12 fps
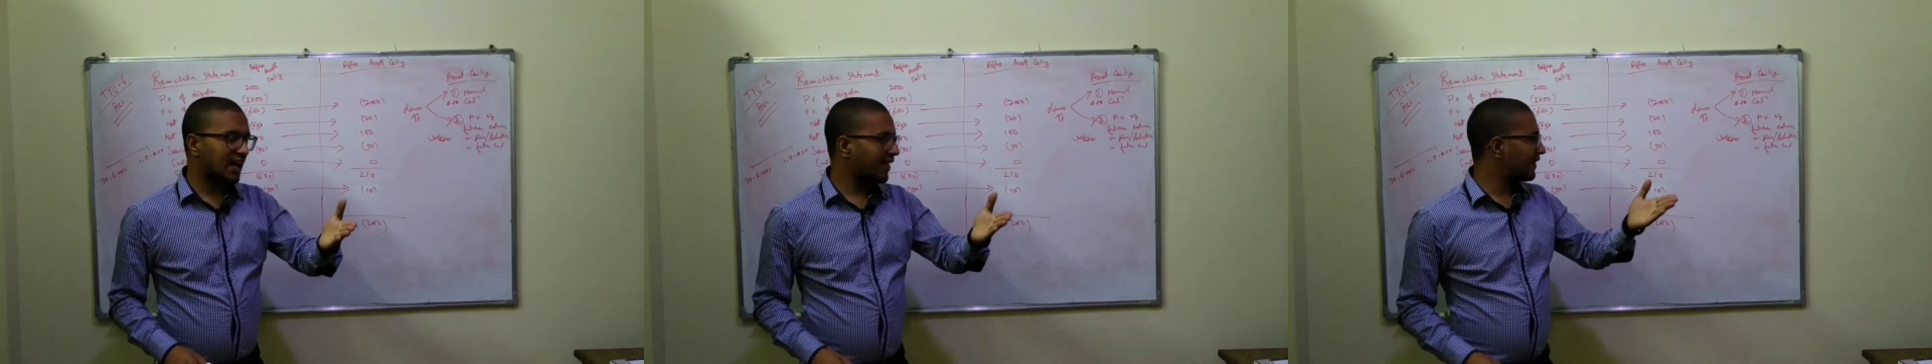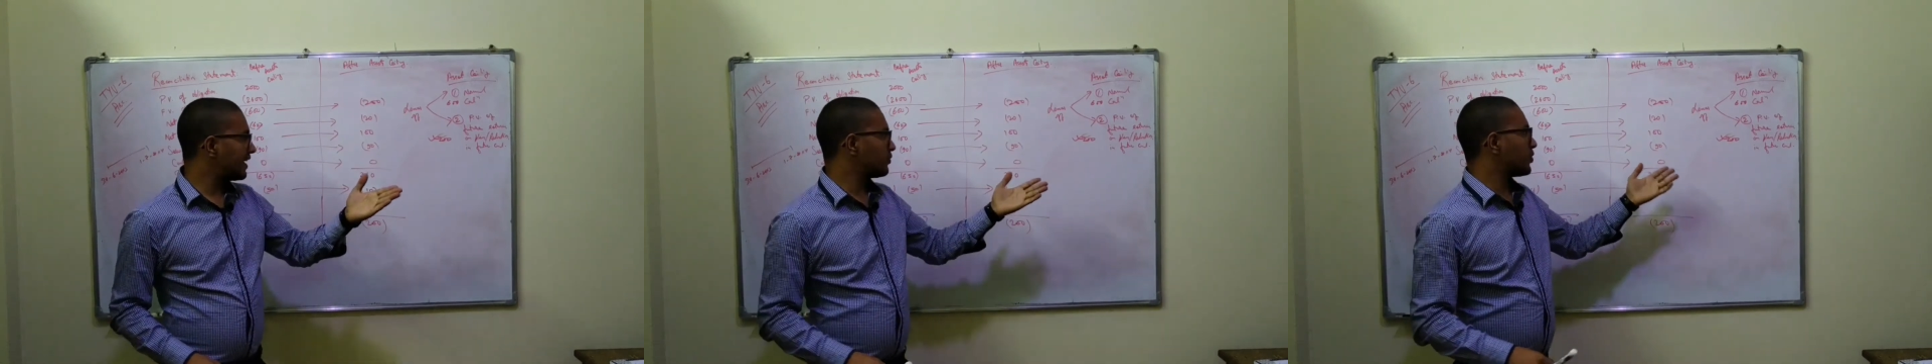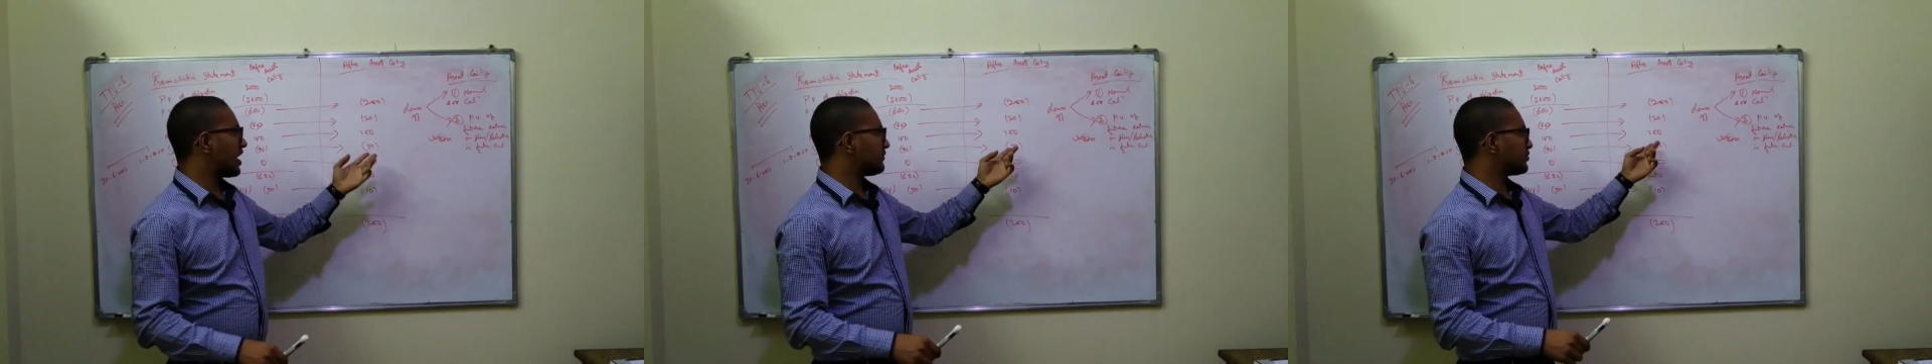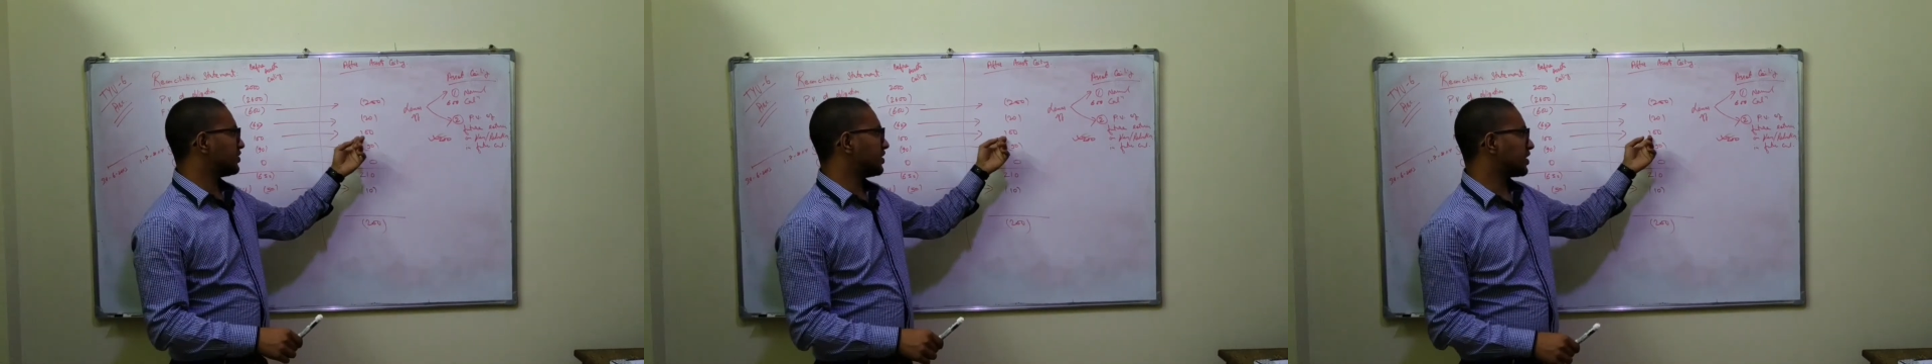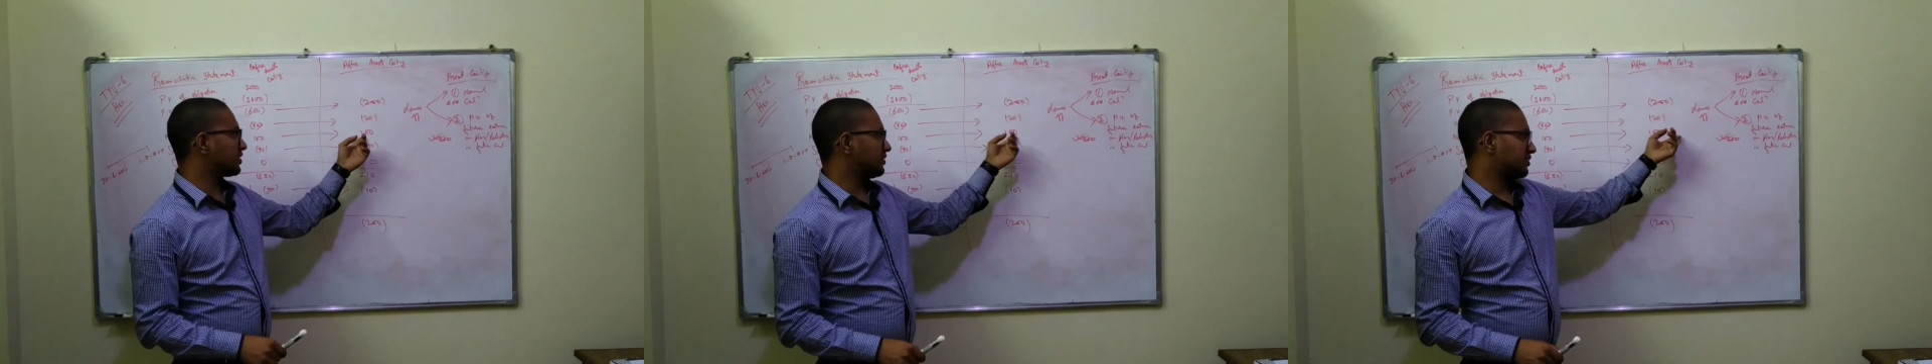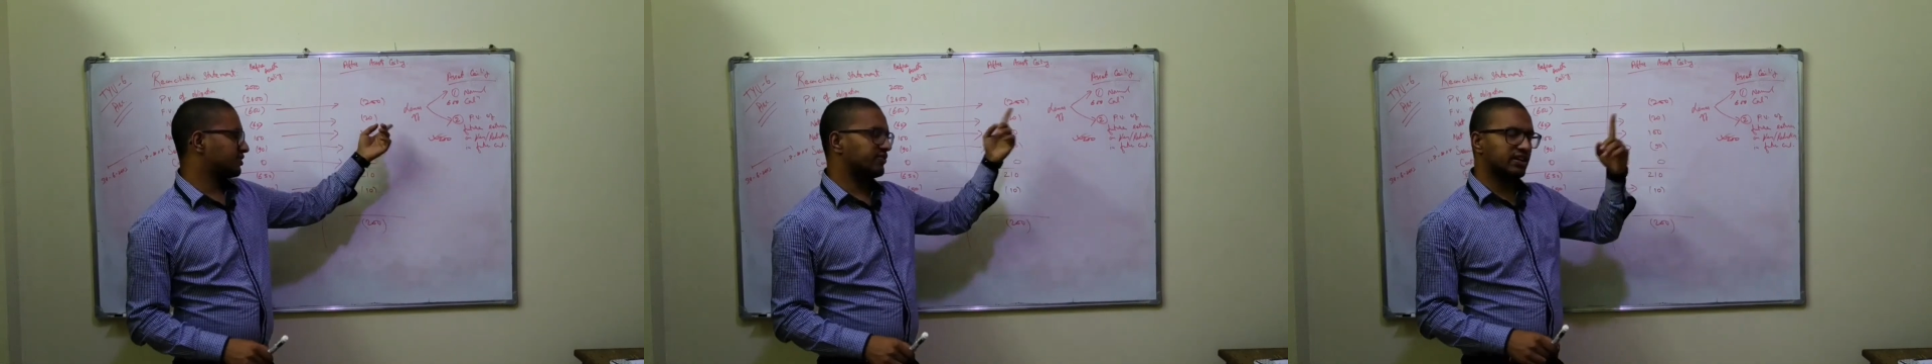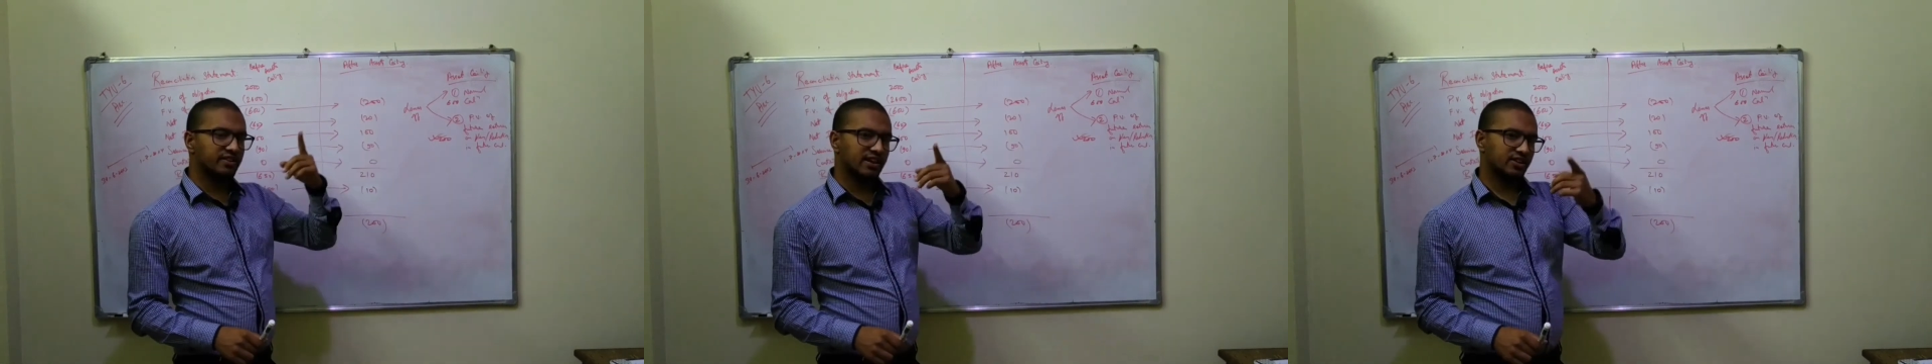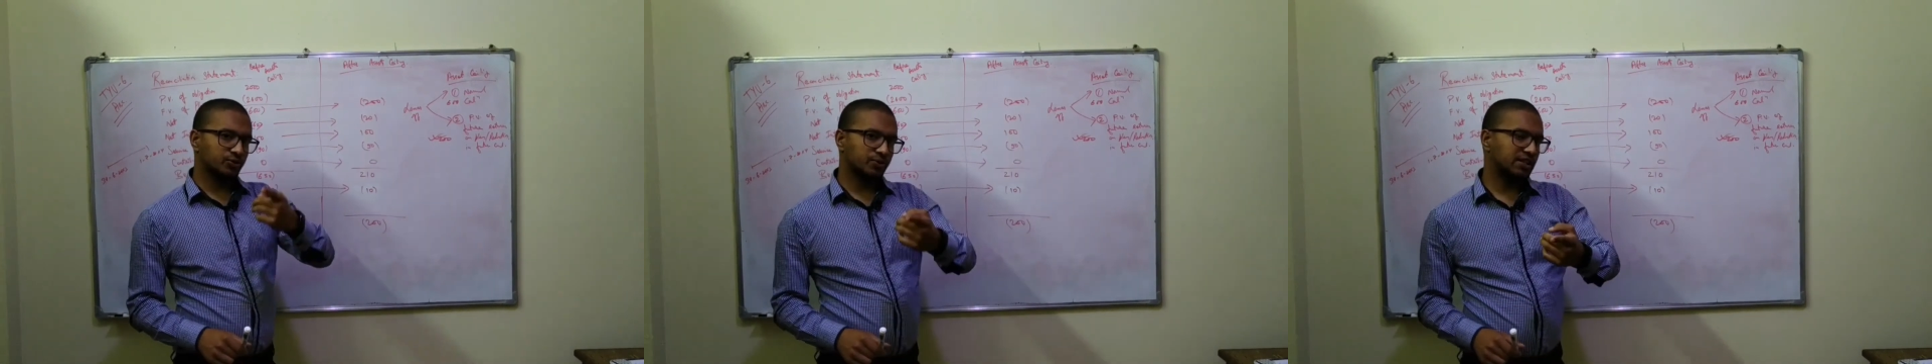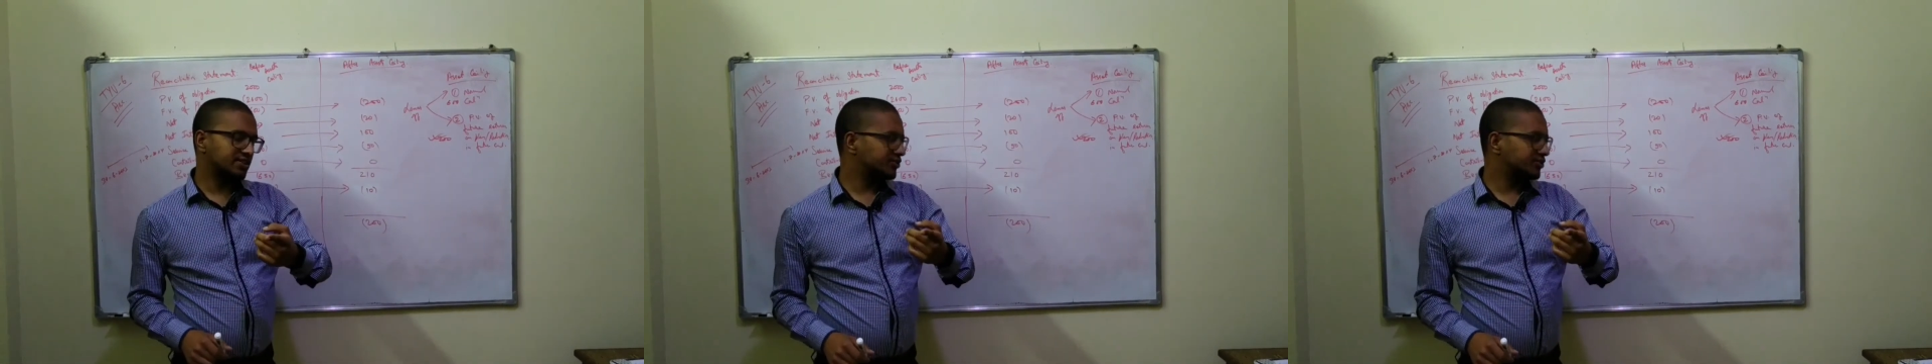and then we have to deduct this figure as well,